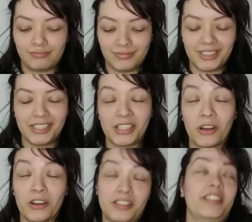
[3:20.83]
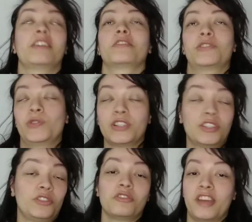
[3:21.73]
This is Hotel
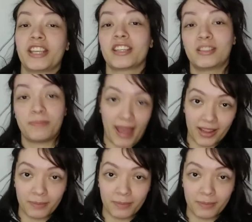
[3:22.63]
Transylvania's bat,